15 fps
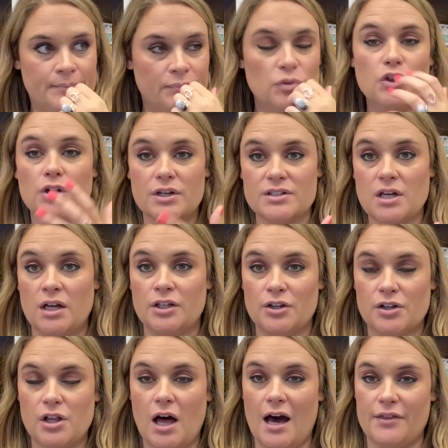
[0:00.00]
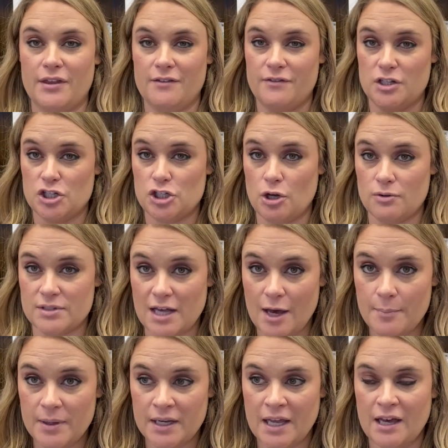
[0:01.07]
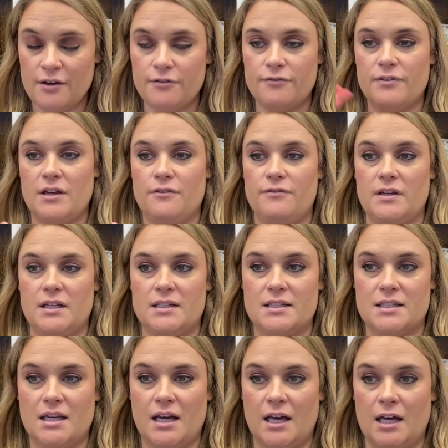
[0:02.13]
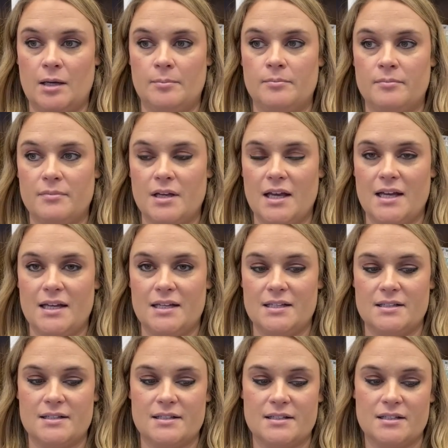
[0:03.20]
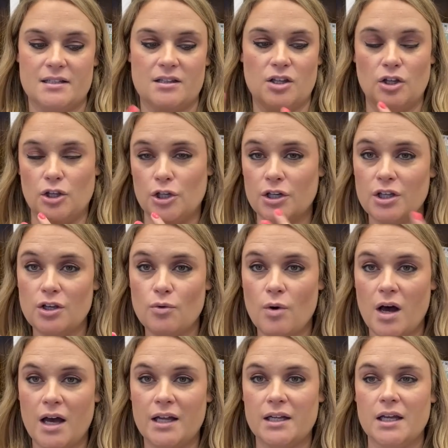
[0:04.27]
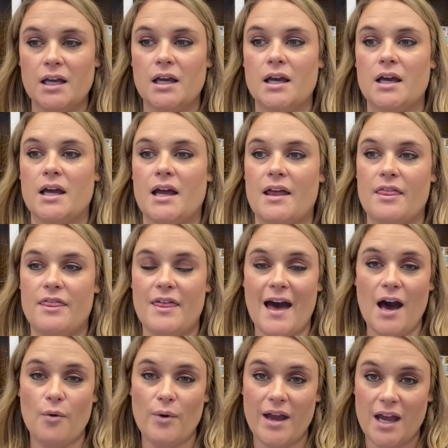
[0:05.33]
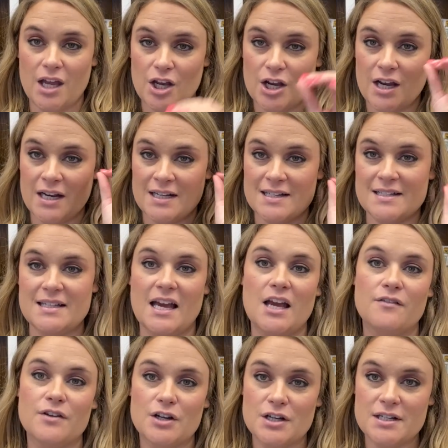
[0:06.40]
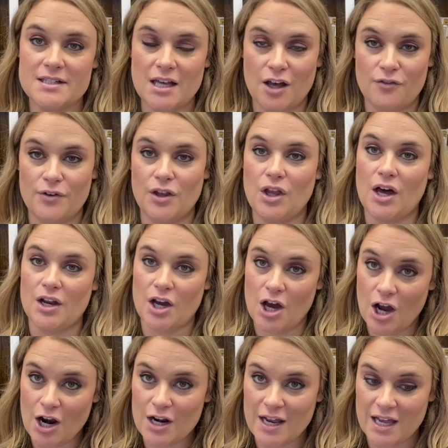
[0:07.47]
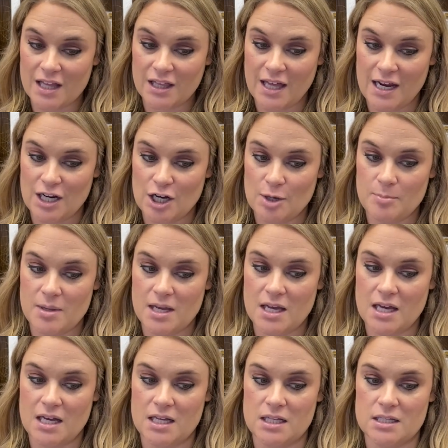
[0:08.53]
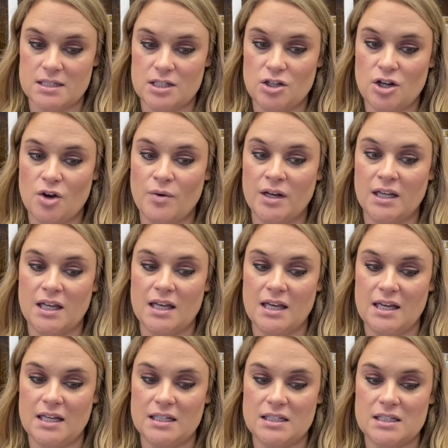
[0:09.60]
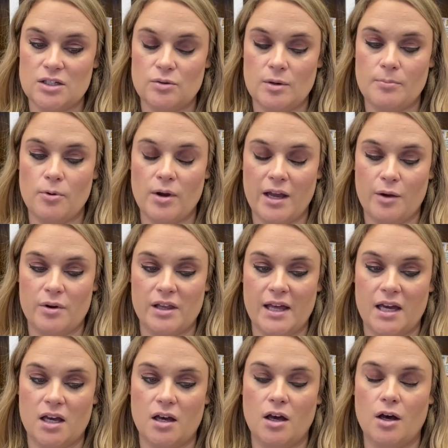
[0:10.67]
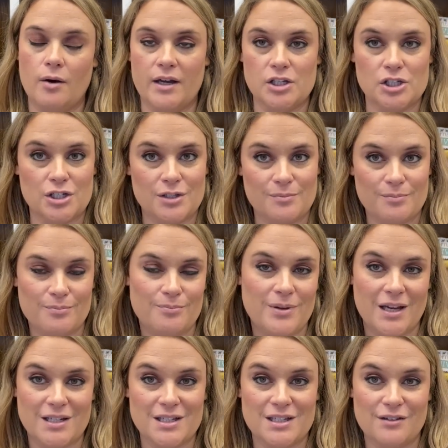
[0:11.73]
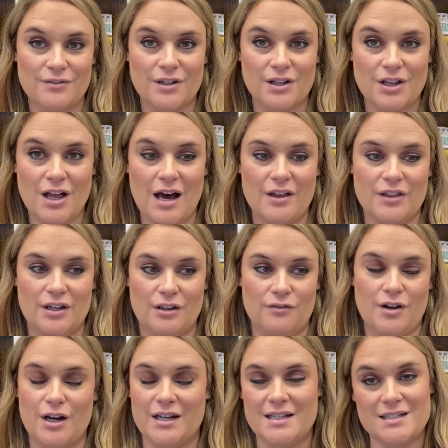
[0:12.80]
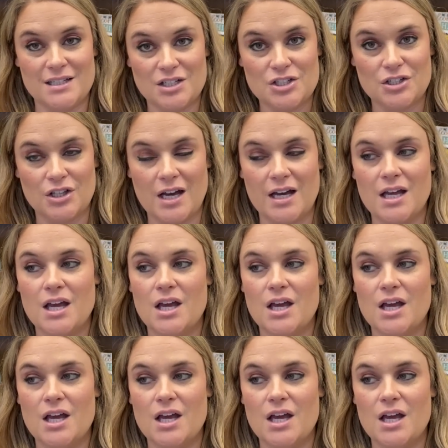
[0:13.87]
looks on your cloth, if it shows up enough, if it is the look you want. That way you're going to save yourself a lot of heartache later, because you don't want to get to a point where like, oh, I should have picked a different cloth and you've already stitched a lot.